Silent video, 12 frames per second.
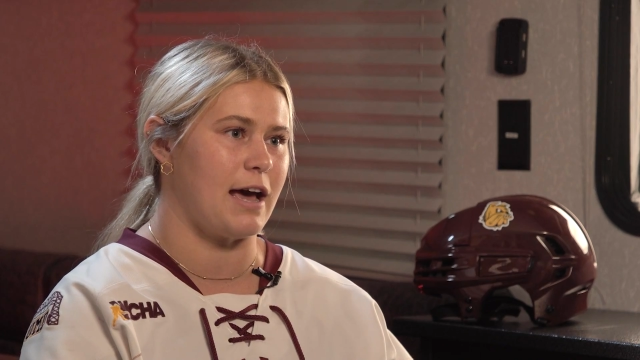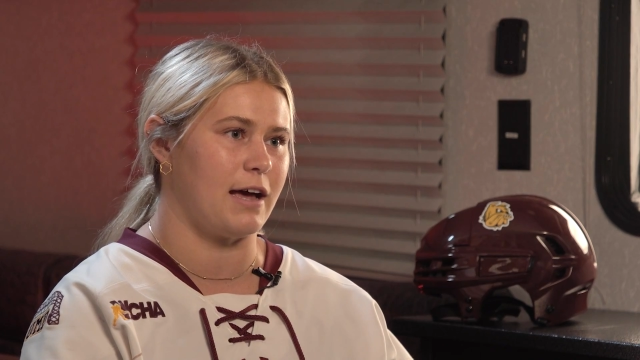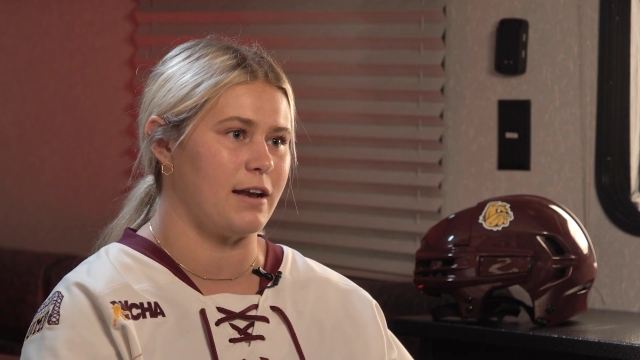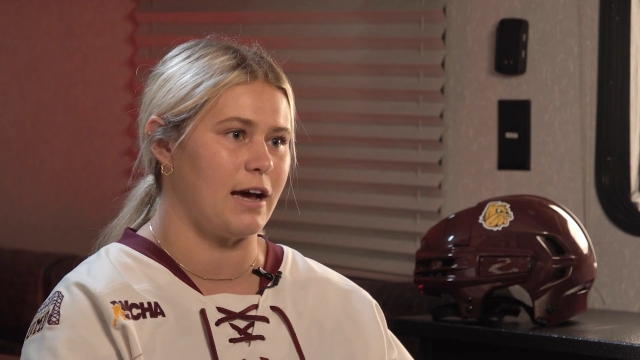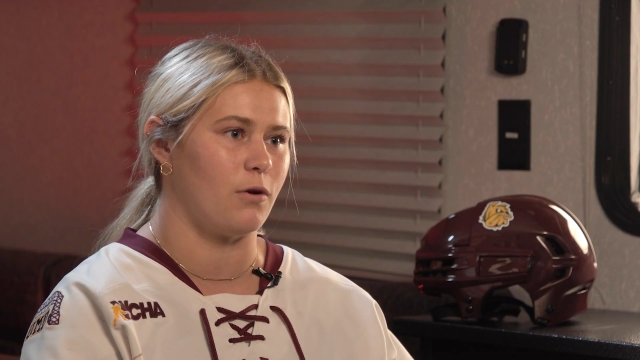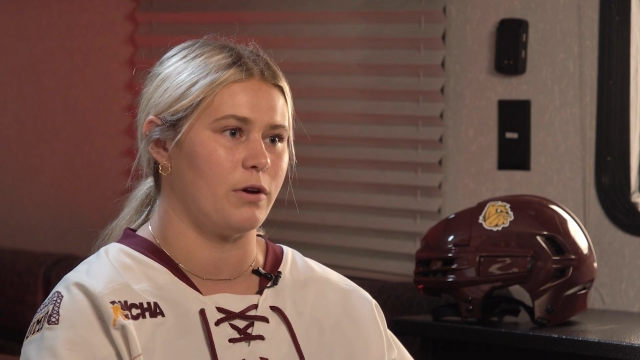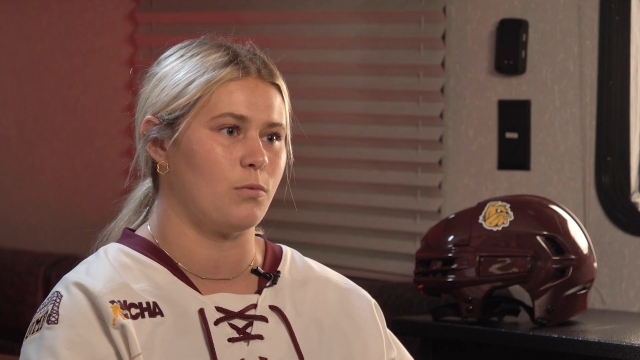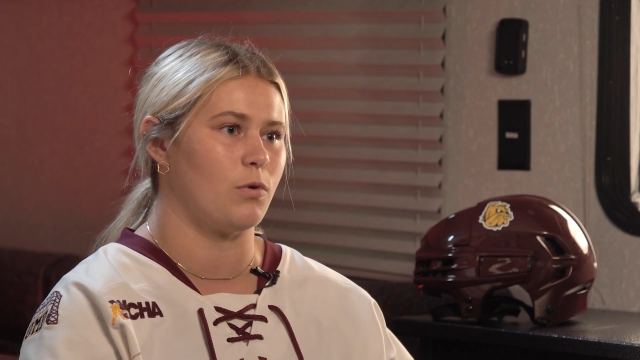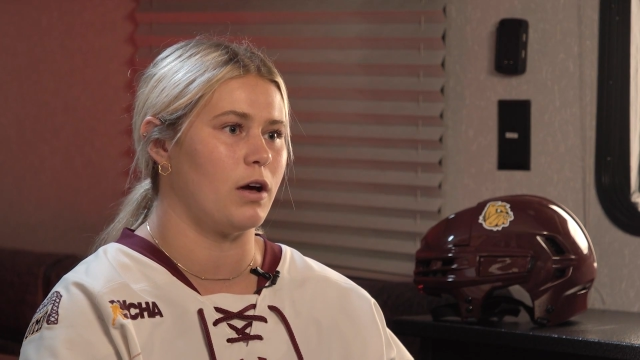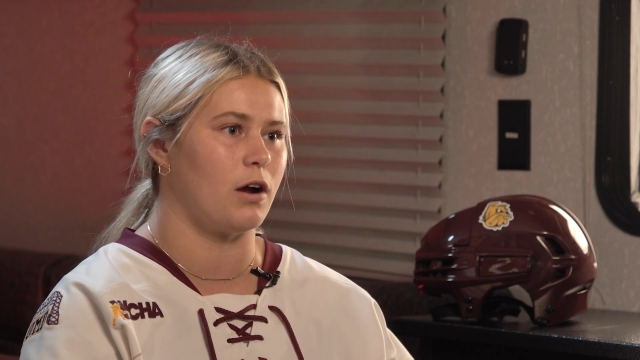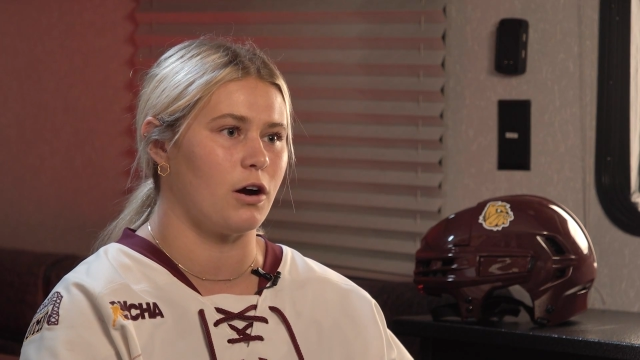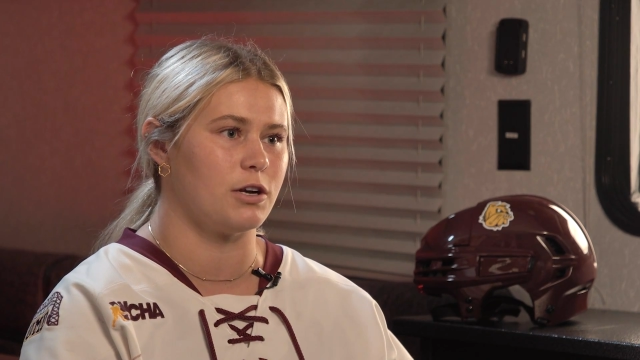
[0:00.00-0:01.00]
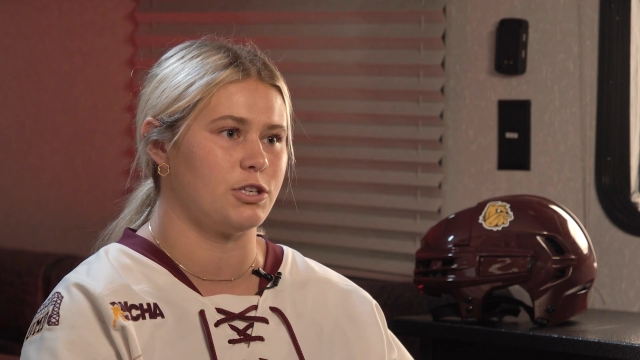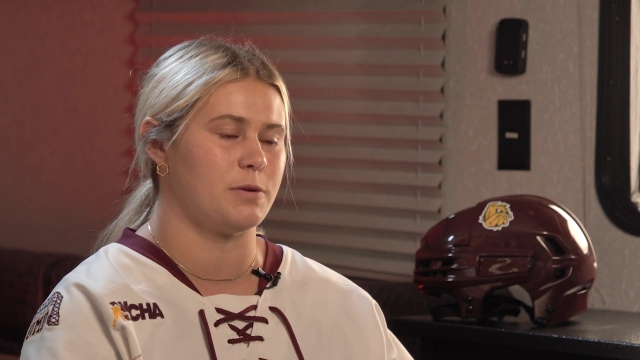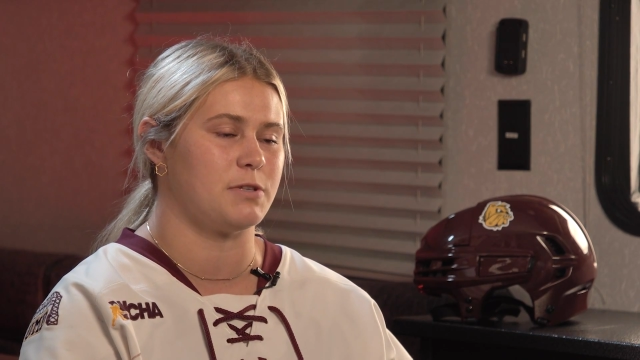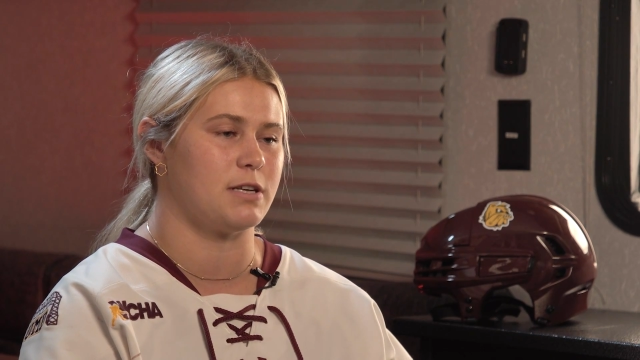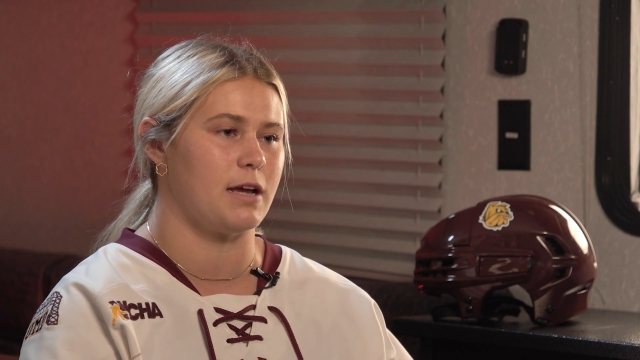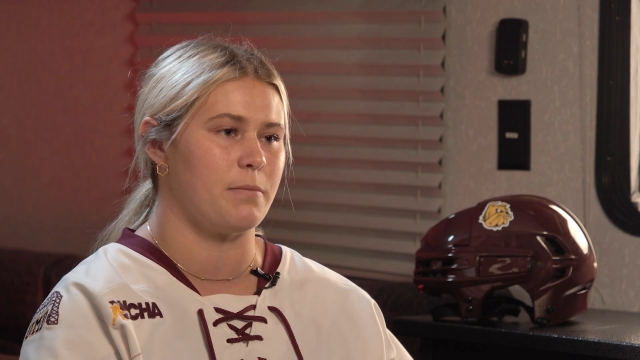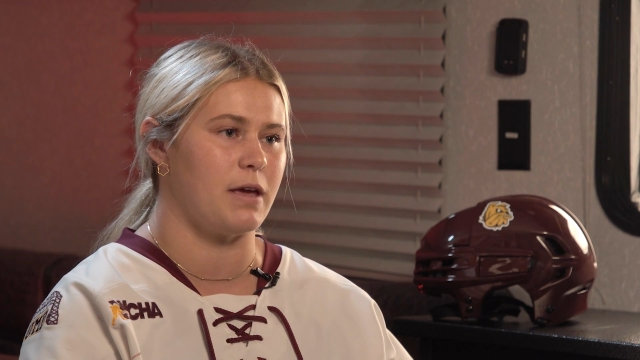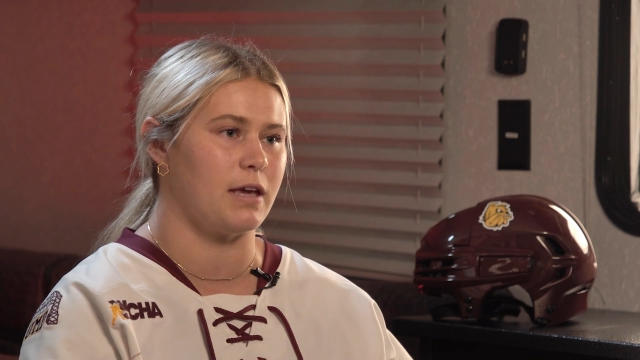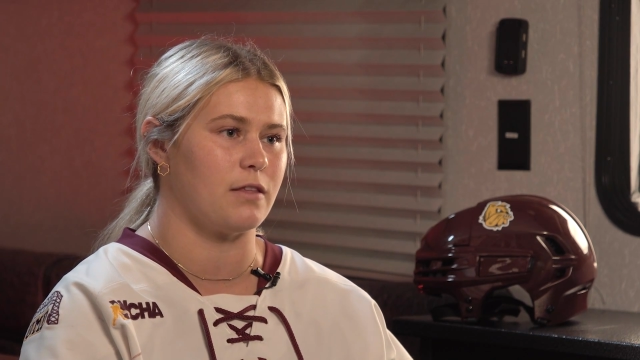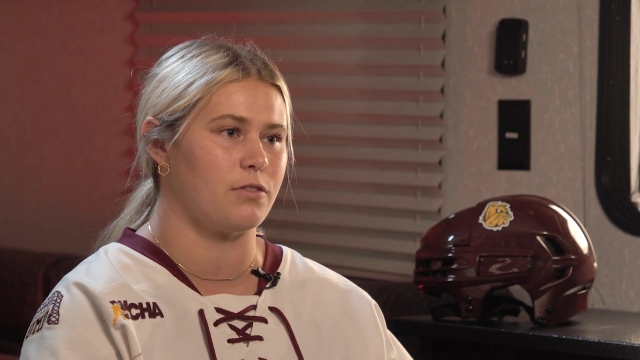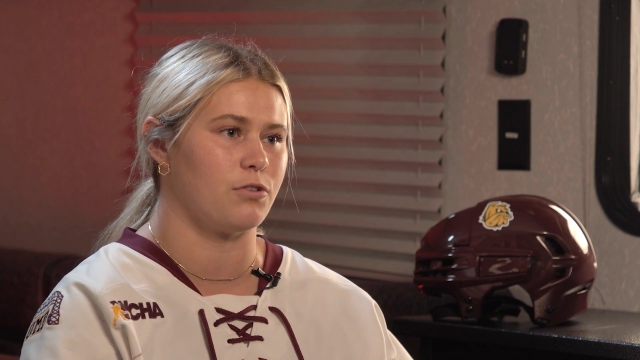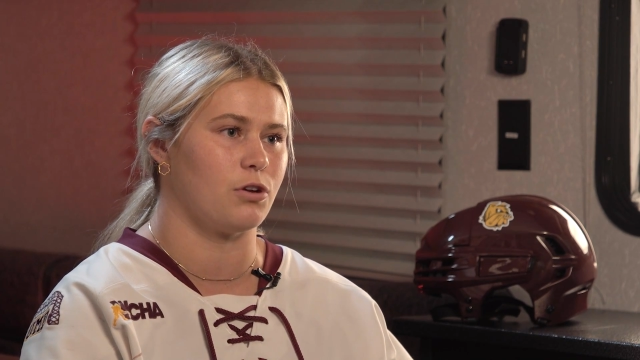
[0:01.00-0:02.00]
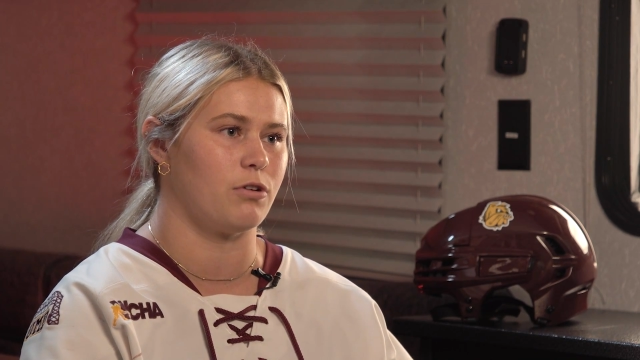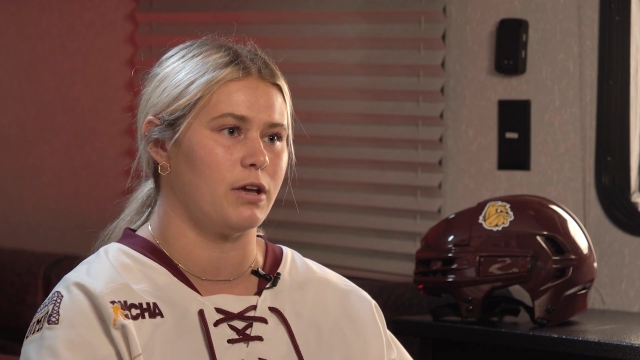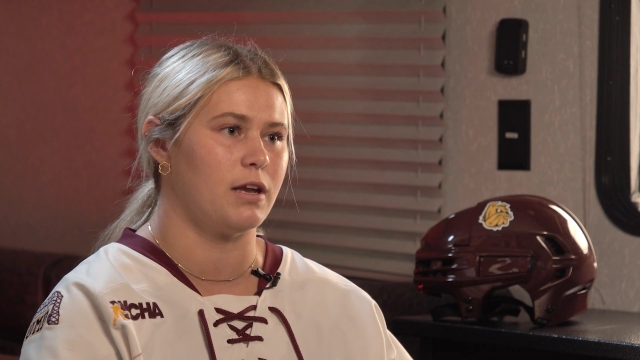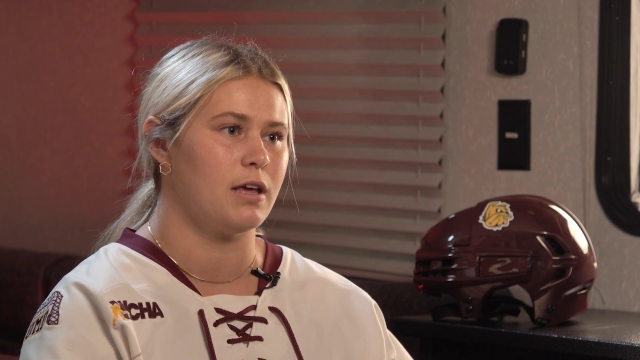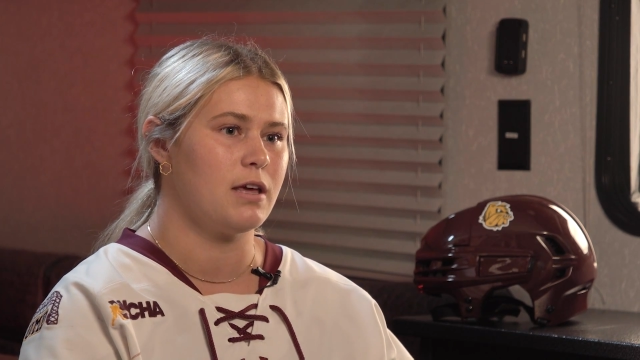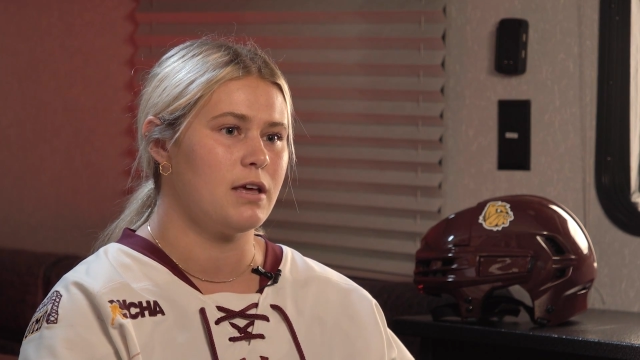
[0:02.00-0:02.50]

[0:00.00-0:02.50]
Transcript: at now and what hardships did I make it through